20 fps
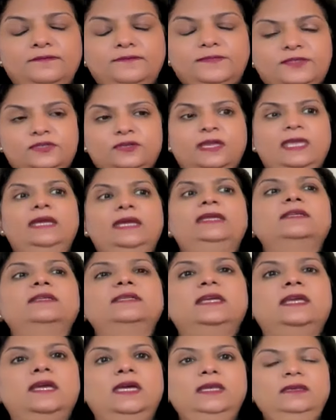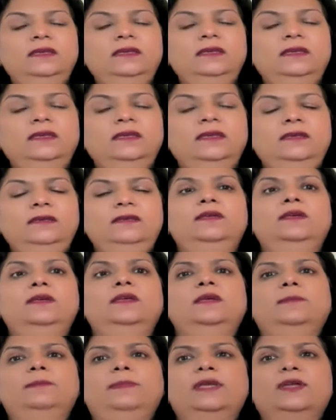to get a TN,
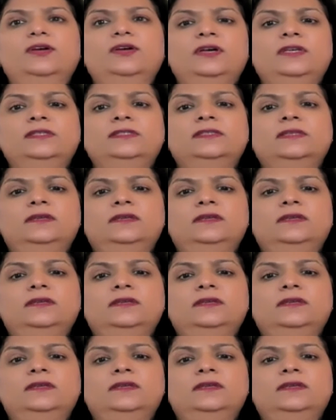because,